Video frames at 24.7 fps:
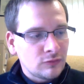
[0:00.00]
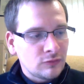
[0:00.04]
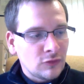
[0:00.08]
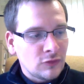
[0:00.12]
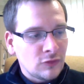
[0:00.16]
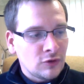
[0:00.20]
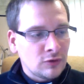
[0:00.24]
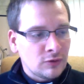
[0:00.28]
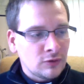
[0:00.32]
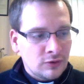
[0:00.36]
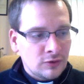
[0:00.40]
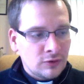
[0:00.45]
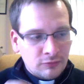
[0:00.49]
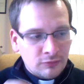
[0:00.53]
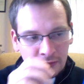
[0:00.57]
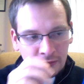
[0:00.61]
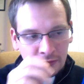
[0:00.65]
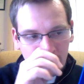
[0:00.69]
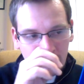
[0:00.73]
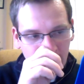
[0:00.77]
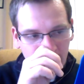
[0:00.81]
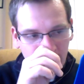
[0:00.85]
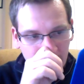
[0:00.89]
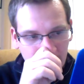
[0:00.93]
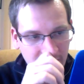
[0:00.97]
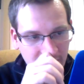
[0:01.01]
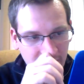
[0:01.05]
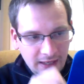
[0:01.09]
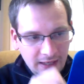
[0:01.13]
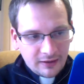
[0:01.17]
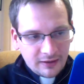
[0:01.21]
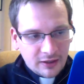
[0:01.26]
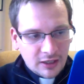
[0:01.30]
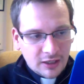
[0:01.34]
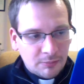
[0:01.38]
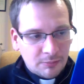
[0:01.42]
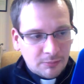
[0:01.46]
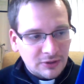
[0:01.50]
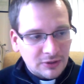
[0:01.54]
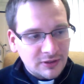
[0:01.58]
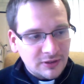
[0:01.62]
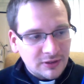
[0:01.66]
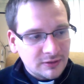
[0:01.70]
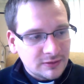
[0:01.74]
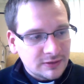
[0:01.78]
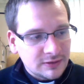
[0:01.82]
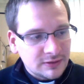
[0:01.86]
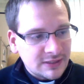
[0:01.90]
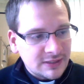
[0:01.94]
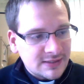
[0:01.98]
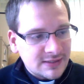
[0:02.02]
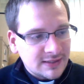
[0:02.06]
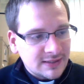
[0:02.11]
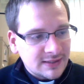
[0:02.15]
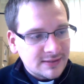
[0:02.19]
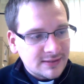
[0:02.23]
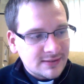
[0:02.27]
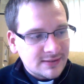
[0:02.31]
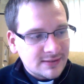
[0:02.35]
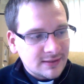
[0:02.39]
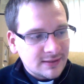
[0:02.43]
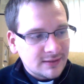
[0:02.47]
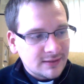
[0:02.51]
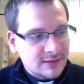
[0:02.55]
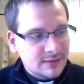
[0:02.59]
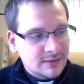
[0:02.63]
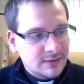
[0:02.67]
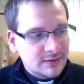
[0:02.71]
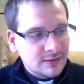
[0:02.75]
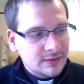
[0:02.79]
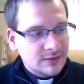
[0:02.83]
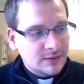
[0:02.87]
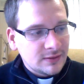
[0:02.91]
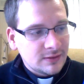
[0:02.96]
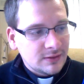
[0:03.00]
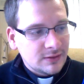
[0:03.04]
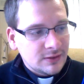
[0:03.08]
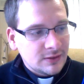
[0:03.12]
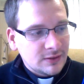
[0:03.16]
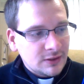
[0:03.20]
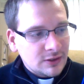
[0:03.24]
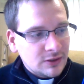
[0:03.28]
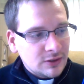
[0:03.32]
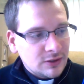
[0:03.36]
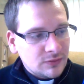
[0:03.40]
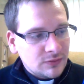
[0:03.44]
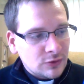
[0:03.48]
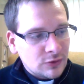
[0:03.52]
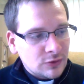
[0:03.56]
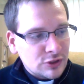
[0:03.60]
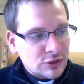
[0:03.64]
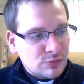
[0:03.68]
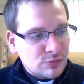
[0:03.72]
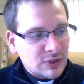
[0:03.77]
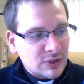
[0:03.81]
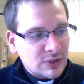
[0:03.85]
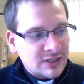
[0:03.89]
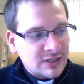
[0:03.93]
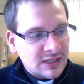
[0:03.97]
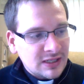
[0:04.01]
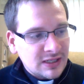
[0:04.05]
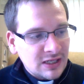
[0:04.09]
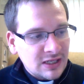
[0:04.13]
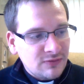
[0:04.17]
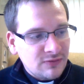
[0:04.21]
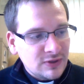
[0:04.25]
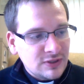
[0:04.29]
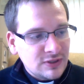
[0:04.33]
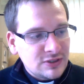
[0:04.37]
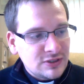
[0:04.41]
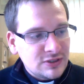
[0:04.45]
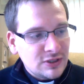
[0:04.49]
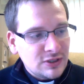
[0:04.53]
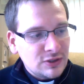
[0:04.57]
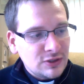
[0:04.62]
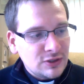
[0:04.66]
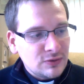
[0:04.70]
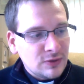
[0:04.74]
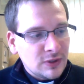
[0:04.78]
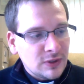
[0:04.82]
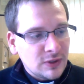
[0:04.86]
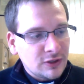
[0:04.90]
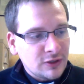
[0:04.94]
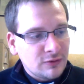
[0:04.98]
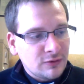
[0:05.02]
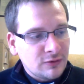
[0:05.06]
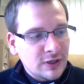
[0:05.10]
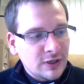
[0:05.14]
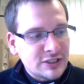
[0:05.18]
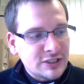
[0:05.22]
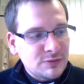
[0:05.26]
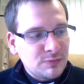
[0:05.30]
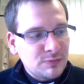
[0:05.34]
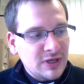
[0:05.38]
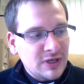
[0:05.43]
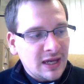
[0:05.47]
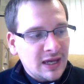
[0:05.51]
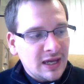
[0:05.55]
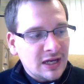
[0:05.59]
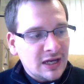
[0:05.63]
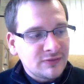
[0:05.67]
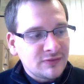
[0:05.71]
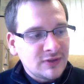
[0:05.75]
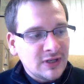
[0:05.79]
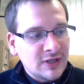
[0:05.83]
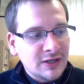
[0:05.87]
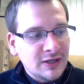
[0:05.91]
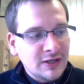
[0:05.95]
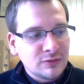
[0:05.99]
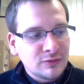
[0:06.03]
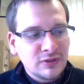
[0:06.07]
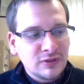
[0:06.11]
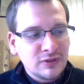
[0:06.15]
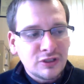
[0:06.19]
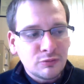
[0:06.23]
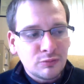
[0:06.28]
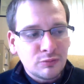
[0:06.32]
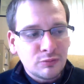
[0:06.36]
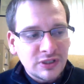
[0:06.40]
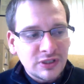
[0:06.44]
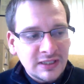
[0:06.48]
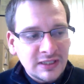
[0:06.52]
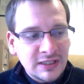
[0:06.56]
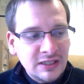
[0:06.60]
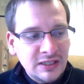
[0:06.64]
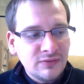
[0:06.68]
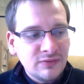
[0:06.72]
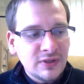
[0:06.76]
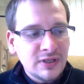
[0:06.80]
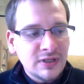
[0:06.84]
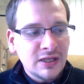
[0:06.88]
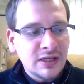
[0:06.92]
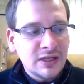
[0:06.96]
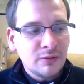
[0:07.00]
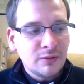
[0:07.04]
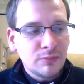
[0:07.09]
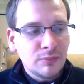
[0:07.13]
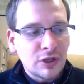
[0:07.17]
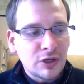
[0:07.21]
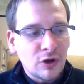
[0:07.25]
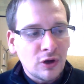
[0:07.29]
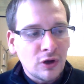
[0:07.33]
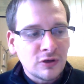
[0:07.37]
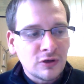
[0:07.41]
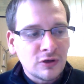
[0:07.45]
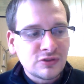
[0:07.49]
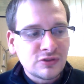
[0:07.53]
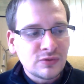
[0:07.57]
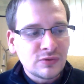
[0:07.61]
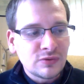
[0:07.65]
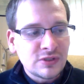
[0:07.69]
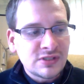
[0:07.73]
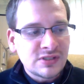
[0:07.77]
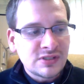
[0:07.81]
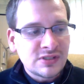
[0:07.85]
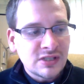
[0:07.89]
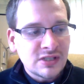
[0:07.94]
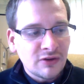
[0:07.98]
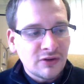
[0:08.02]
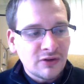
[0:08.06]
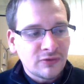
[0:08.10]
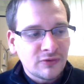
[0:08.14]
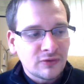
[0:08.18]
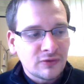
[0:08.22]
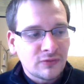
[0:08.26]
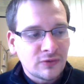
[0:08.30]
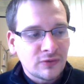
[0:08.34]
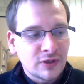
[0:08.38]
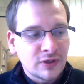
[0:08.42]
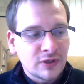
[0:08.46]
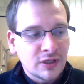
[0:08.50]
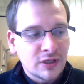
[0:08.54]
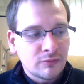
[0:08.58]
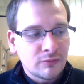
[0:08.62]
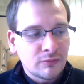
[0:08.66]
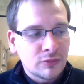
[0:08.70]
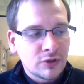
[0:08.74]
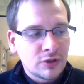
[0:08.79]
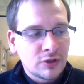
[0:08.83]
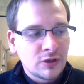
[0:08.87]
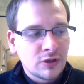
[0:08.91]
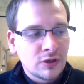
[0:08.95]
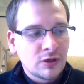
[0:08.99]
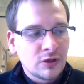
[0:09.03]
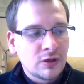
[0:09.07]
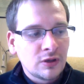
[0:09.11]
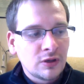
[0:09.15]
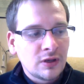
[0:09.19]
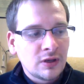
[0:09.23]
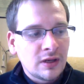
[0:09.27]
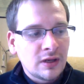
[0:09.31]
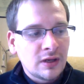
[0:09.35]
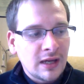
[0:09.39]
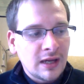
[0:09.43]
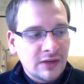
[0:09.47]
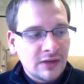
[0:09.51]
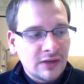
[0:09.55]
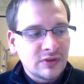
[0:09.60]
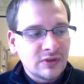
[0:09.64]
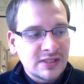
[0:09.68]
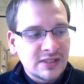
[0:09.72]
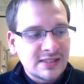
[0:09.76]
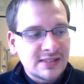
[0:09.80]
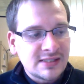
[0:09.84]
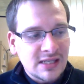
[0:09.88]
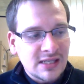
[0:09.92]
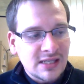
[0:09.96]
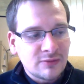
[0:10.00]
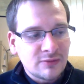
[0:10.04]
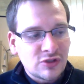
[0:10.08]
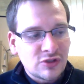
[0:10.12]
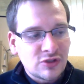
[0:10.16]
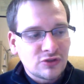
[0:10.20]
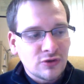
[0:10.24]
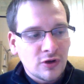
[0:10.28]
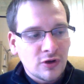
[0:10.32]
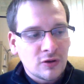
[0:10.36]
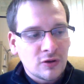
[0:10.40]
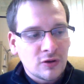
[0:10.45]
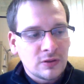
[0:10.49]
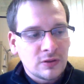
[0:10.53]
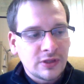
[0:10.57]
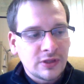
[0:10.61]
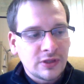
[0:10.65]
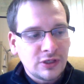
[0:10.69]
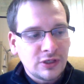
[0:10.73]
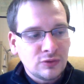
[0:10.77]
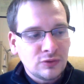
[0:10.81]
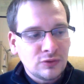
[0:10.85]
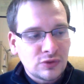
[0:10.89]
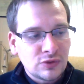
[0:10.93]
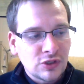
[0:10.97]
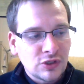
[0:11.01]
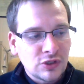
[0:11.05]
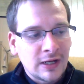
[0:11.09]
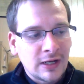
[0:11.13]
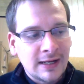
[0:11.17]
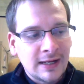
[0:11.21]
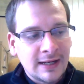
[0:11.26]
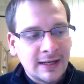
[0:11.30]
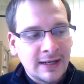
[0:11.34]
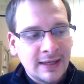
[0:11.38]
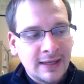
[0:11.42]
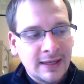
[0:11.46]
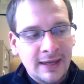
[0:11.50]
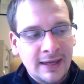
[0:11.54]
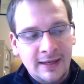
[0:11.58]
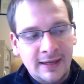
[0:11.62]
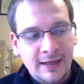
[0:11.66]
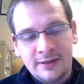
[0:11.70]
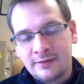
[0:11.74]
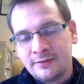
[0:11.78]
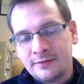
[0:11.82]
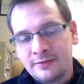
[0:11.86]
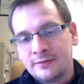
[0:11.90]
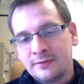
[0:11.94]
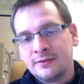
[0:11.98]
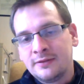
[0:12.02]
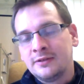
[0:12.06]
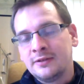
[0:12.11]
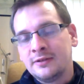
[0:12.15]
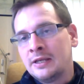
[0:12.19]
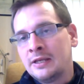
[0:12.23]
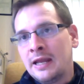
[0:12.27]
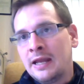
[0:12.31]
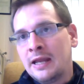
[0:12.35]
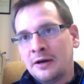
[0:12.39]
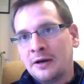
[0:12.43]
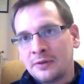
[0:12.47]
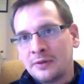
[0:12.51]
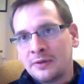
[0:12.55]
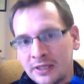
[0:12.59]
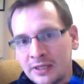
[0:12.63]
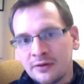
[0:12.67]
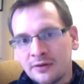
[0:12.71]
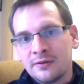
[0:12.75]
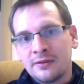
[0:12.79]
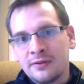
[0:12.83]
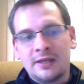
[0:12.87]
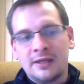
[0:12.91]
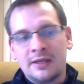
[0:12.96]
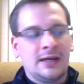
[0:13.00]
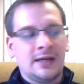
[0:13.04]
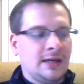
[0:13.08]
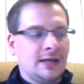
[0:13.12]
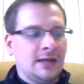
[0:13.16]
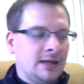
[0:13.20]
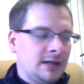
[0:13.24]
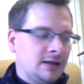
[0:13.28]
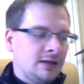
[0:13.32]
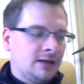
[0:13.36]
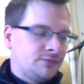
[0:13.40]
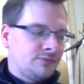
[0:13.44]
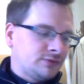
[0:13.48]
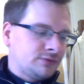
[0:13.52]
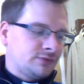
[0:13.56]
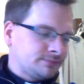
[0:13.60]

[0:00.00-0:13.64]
If I back it up a little, he says, for it's been given to you on Christ's behalf not only to believe in him, but also to suffer for him, having the same struggle that you saw I had, and now hear that I have.